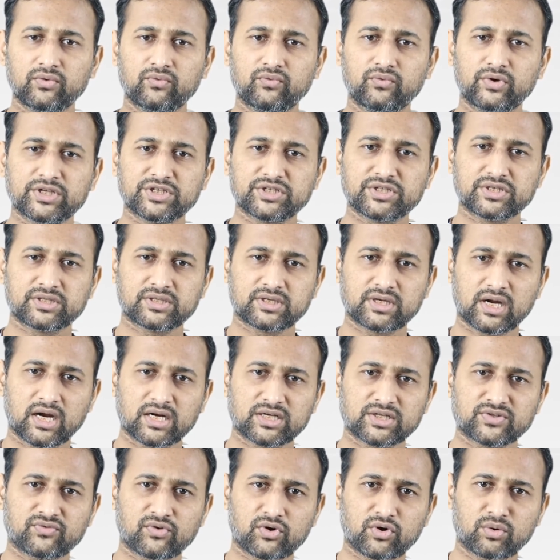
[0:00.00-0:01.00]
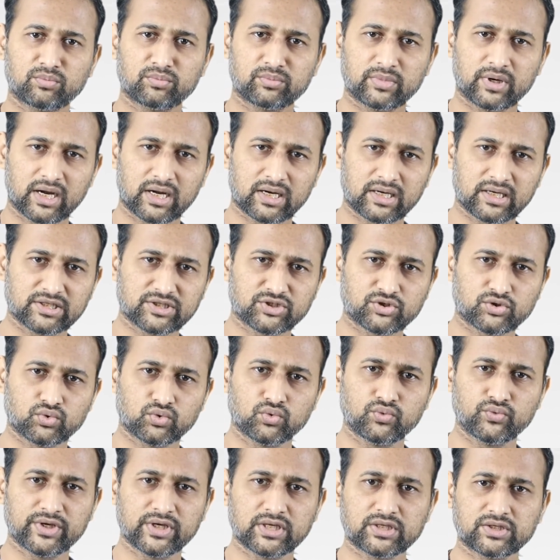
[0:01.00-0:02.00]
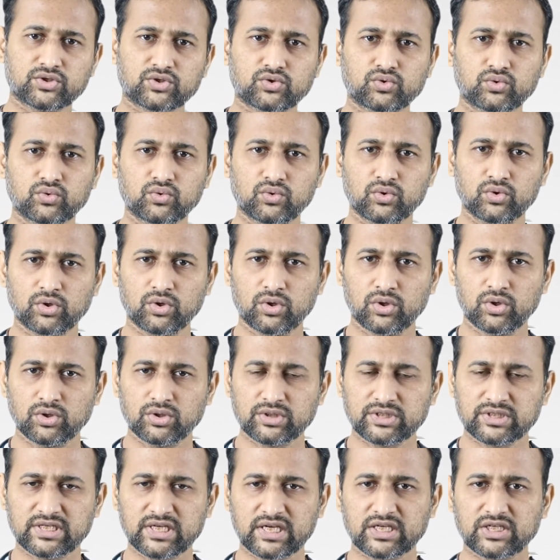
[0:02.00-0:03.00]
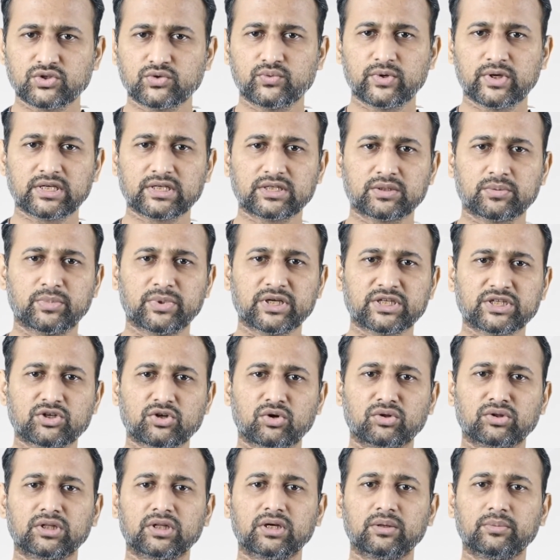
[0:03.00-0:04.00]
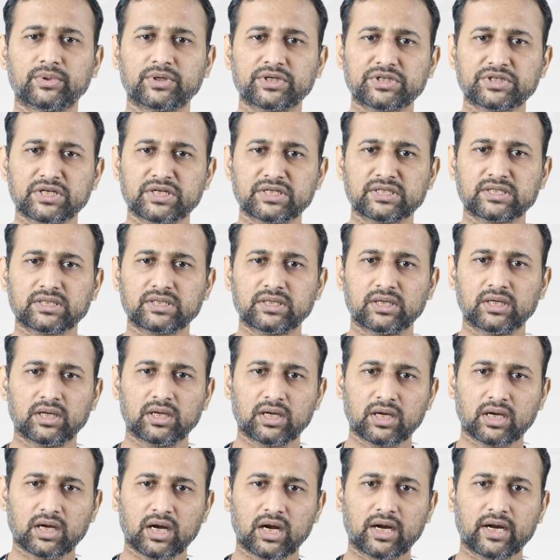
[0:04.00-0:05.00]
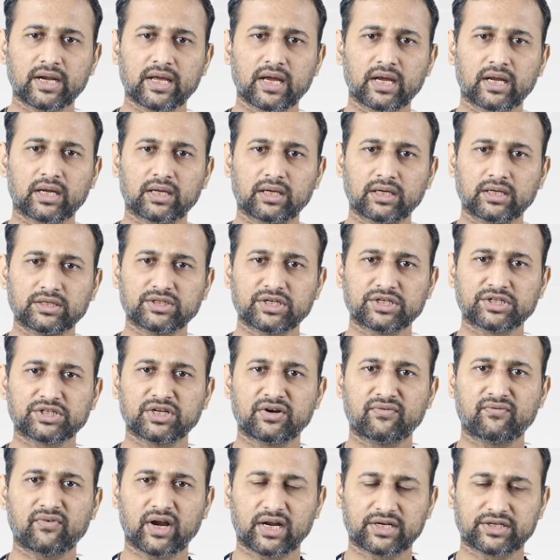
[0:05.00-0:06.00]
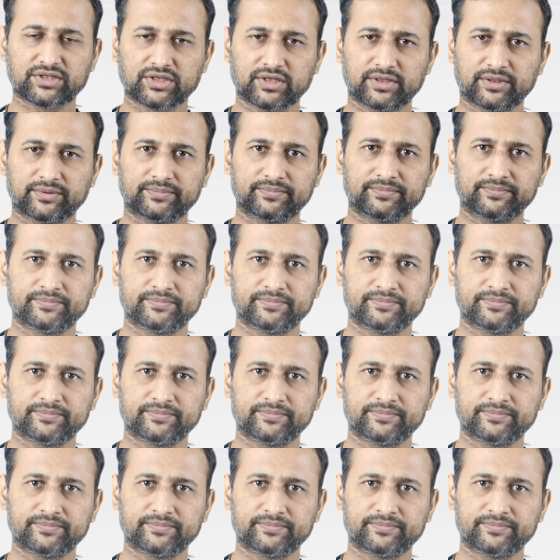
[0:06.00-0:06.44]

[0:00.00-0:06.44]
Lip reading: which starts from at least 2 weeks to 6 weeks based on the patient's cardiac ejection fraction.